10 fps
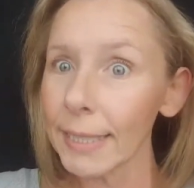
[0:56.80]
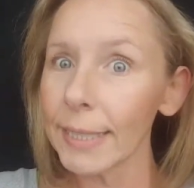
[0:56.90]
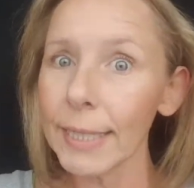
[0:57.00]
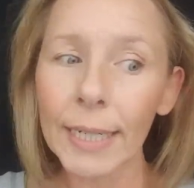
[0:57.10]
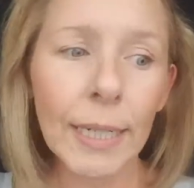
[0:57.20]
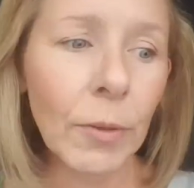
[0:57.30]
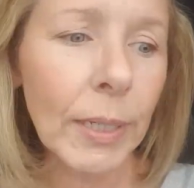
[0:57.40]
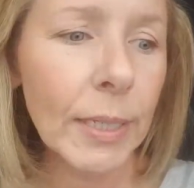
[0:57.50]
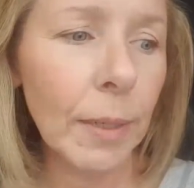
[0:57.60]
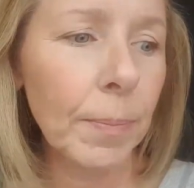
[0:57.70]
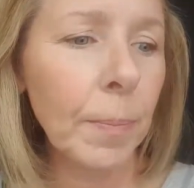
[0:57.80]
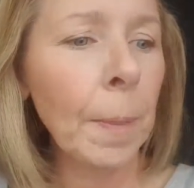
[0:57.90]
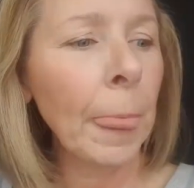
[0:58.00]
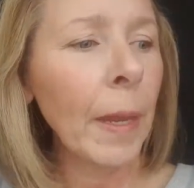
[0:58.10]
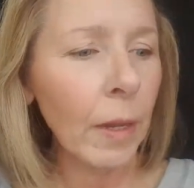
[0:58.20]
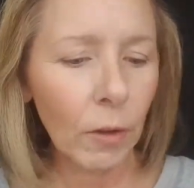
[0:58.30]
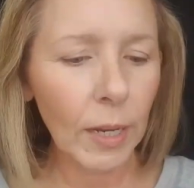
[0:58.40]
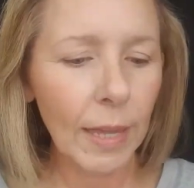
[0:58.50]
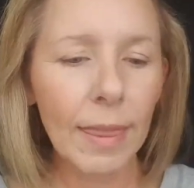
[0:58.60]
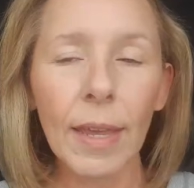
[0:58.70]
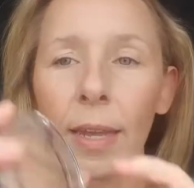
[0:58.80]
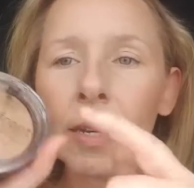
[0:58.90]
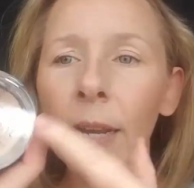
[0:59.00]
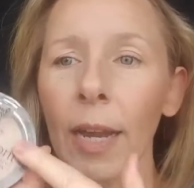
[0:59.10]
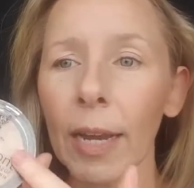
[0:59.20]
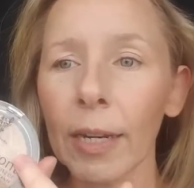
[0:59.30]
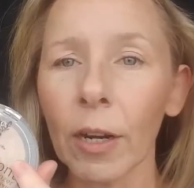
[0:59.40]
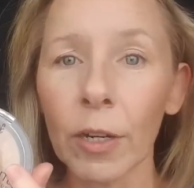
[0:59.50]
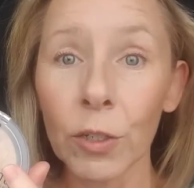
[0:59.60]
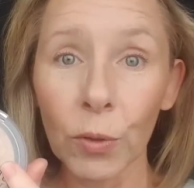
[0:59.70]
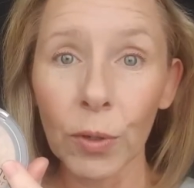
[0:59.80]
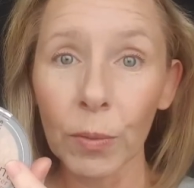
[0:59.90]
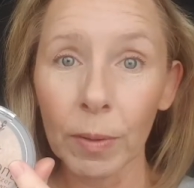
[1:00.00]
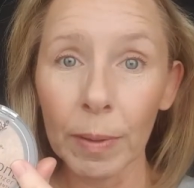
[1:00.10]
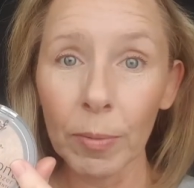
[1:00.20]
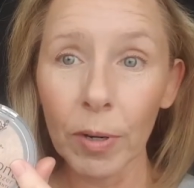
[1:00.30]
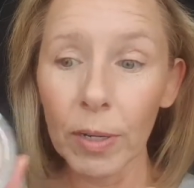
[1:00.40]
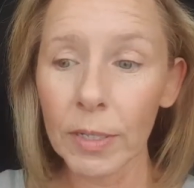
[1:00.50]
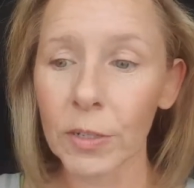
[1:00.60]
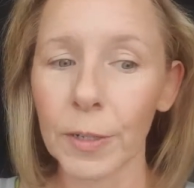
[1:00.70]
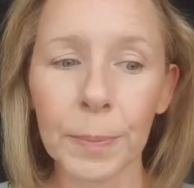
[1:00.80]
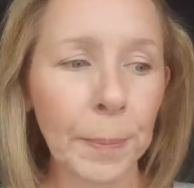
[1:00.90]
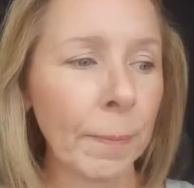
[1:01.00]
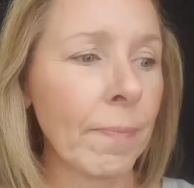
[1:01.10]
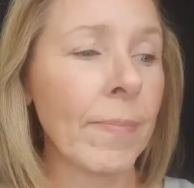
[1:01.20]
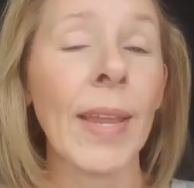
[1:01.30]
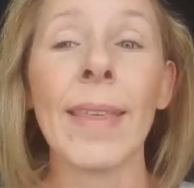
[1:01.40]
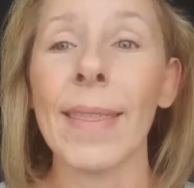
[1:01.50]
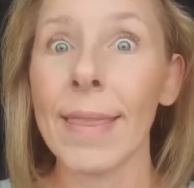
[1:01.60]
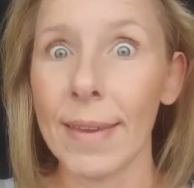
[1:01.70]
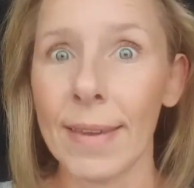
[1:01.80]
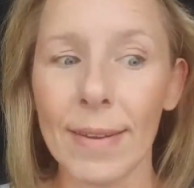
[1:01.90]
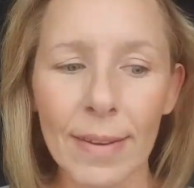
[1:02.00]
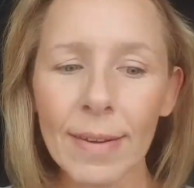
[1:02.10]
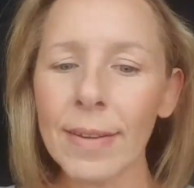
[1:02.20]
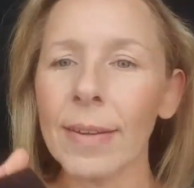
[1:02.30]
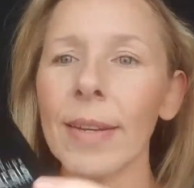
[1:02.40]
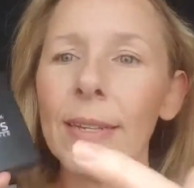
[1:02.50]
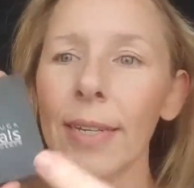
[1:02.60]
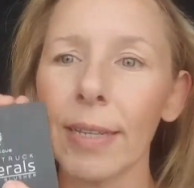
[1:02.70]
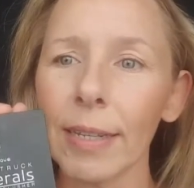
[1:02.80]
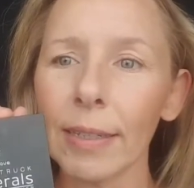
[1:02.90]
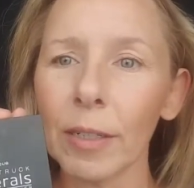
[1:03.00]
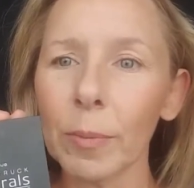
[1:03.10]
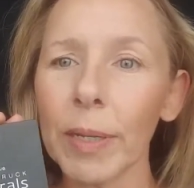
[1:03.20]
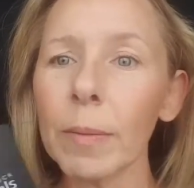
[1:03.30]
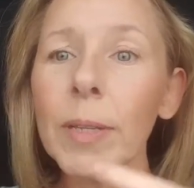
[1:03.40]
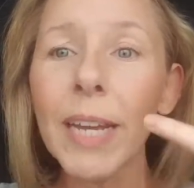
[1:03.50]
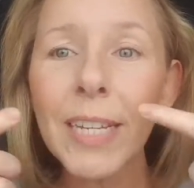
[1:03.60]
Cha-ching, quick tip. Okay, then I contoured with my bronzer. Then did the little bit of